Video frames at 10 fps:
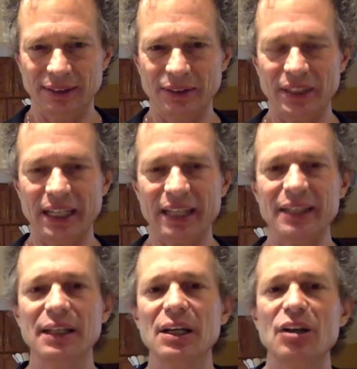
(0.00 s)
okay,
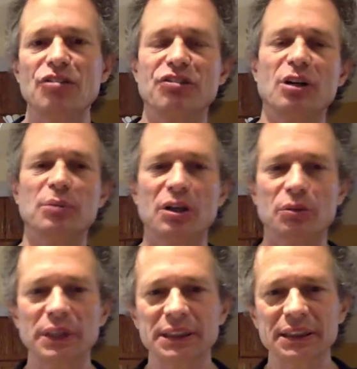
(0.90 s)
from a
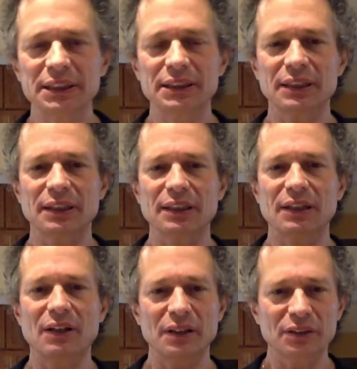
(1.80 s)
recent
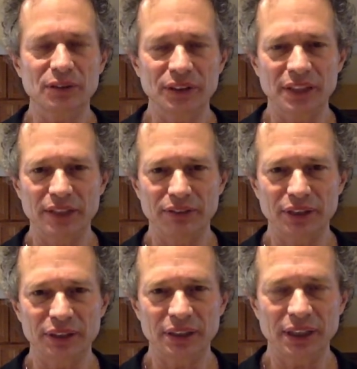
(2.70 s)
article that I've
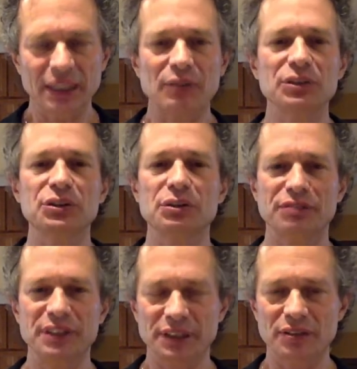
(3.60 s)
written, and I will do
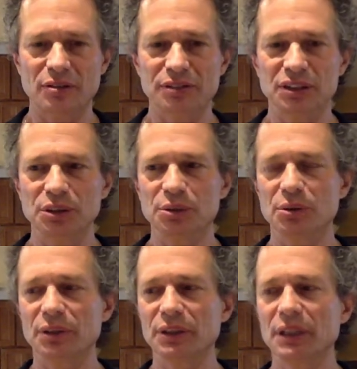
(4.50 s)
a video of it too,
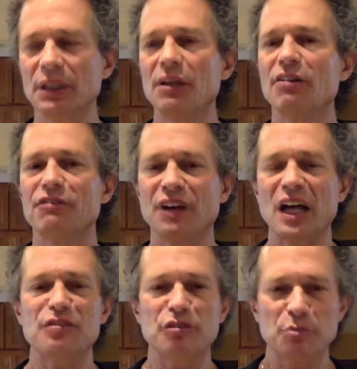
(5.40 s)
called
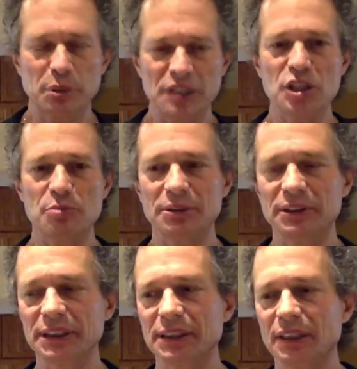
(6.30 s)
5
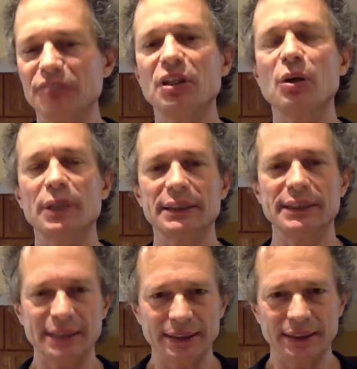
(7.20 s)
Principles of
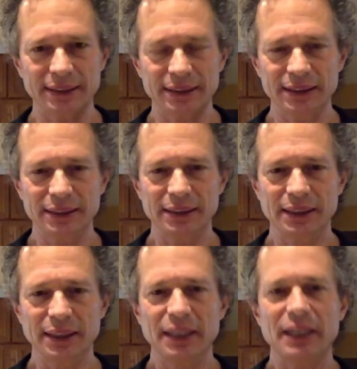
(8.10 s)
Coexistence.
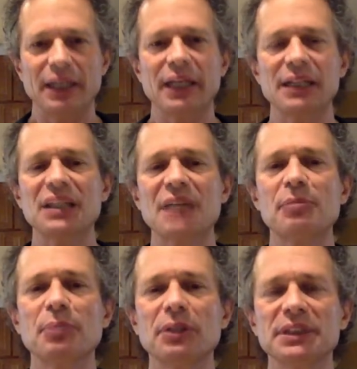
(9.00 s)
Anytime a
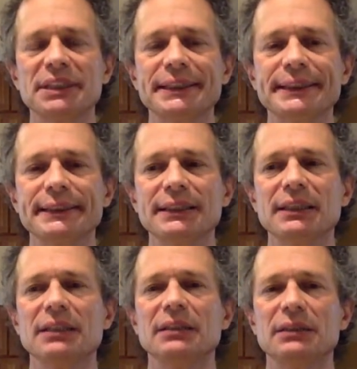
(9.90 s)
person
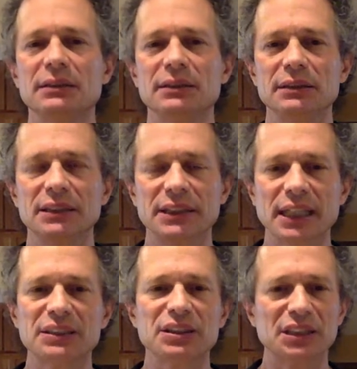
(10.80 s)

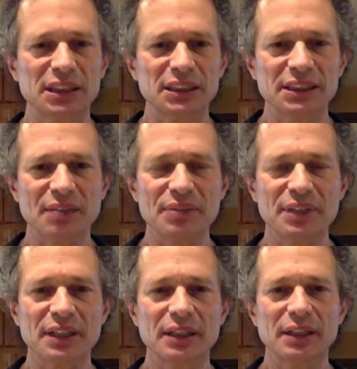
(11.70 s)
says or does
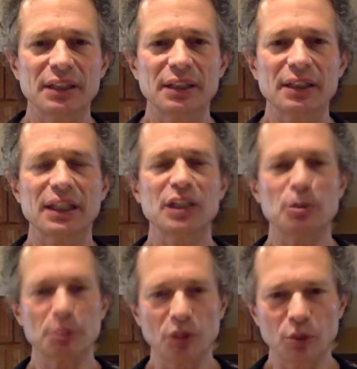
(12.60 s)
something
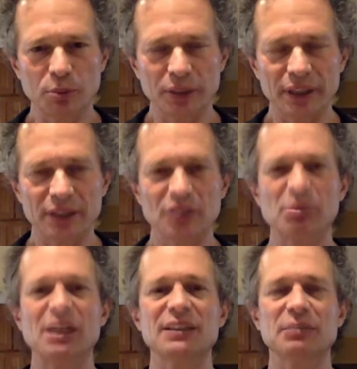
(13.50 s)
inappropriate or
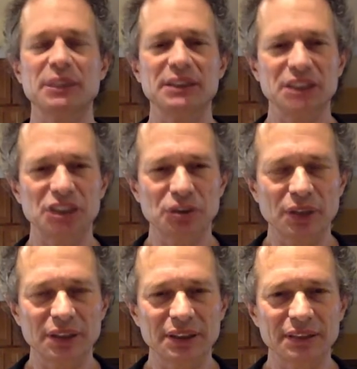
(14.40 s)
possibly
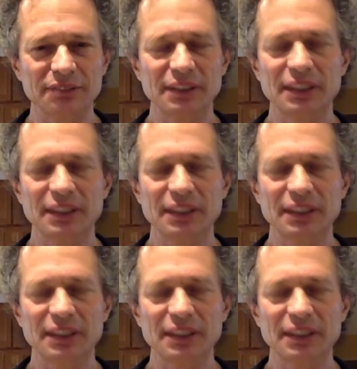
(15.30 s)
destructive,